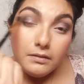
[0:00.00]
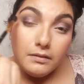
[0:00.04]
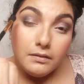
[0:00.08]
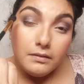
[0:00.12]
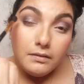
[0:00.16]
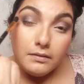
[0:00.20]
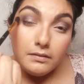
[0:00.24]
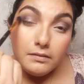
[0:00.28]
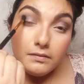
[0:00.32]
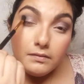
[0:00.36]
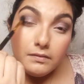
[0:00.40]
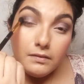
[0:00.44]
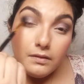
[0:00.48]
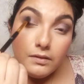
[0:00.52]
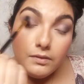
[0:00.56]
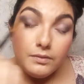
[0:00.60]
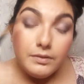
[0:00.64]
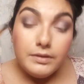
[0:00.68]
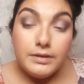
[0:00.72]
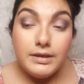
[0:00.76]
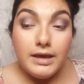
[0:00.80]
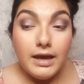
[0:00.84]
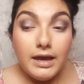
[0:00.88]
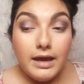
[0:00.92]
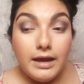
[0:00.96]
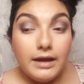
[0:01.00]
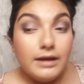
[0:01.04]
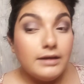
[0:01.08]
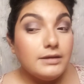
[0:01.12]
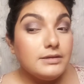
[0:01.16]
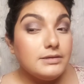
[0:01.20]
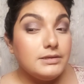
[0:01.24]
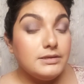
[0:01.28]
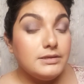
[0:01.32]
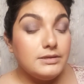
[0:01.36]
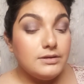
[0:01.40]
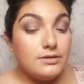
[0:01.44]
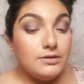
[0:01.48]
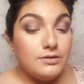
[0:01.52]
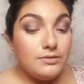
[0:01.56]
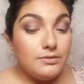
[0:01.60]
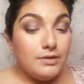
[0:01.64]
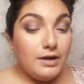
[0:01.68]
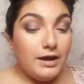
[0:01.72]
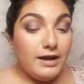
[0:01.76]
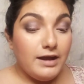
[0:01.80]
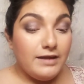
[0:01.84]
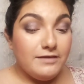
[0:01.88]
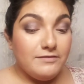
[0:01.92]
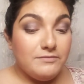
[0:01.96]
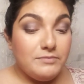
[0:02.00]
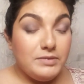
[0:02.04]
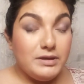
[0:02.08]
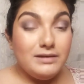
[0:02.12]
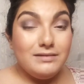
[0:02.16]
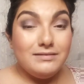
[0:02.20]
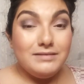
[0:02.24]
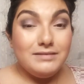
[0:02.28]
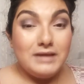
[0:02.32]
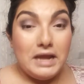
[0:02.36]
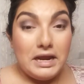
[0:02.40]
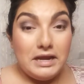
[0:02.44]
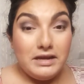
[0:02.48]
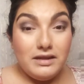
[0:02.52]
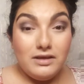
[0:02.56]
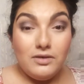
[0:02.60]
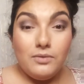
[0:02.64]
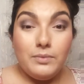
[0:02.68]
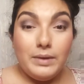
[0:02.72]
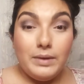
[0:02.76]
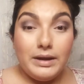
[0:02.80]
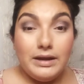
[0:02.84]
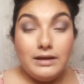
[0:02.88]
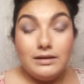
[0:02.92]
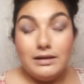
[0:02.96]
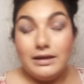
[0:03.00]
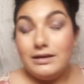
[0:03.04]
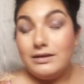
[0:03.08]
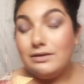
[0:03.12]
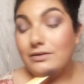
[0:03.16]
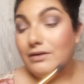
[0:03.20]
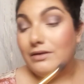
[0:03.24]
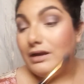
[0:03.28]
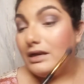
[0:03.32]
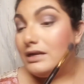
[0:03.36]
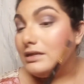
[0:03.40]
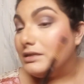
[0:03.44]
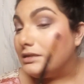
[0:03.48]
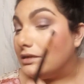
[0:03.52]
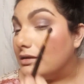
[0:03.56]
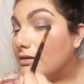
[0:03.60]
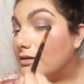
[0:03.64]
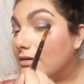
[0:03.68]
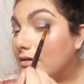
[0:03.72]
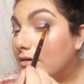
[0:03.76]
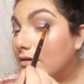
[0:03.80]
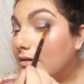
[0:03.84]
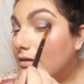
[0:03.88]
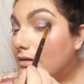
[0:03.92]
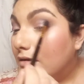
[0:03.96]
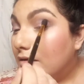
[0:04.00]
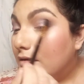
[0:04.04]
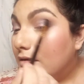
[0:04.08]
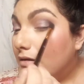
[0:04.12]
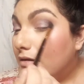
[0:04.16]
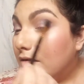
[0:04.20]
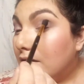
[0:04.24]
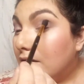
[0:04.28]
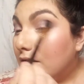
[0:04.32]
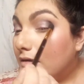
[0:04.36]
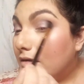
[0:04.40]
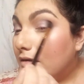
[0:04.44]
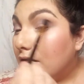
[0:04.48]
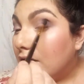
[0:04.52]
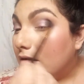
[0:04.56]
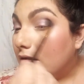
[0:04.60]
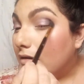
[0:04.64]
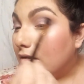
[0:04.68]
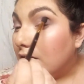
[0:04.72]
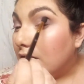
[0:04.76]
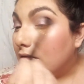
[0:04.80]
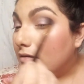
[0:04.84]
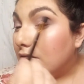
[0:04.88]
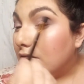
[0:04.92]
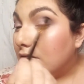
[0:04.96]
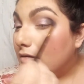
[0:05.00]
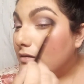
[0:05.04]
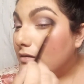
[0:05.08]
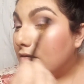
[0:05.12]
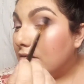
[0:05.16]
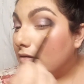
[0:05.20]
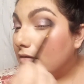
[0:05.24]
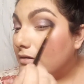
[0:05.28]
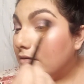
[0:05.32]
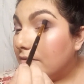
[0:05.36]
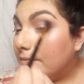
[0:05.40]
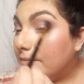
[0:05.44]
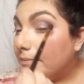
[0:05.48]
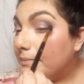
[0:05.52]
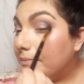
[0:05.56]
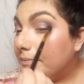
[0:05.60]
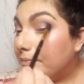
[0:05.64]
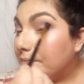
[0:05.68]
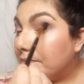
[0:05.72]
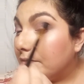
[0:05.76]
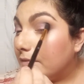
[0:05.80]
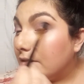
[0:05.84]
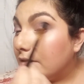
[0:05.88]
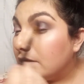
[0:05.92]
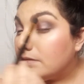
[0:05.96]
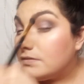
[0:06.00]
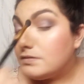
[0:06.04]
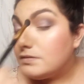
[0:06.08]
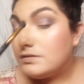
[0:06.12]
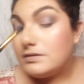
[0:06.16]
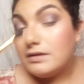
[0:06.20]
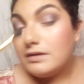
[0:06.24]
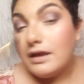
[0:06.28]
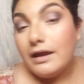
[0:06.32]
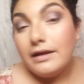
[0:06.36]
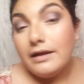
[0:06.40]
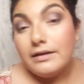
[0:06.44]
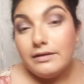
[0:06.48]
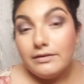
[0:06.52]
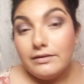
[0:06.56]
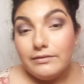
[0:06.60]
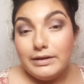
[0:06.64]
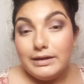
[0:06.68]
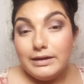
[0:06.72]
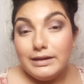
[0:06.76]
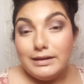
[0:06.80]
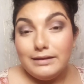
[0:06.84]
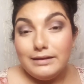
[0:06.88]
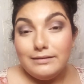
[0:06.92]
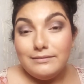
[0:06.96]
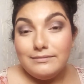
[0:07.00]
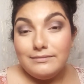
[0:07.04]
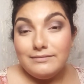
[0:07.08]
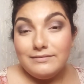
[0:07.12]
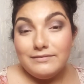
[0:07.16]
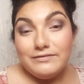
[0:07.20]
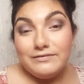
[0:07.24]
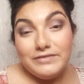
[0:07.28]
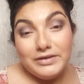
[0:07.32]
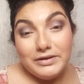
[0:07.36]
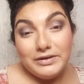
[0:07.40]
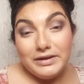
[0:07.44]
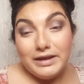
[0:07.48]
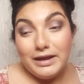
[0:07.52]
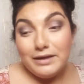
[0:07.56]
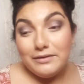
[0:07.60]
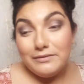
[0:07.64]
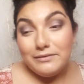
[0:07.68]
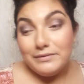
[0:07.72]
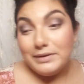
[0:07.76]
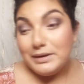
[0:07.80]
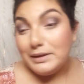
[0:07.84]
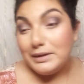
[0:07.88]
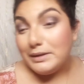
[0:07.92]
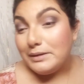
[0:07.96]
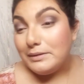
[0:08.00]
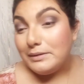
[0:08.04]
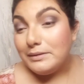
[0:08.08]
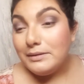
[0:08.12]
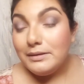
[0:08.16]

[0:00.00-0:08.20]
So yeah, so I've been gaining weight like crazy, and it's aggravating, very aggravating.